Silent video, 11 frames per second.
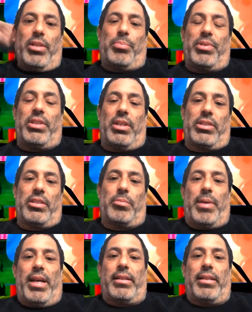these productions
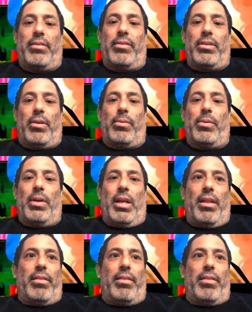back then. You know,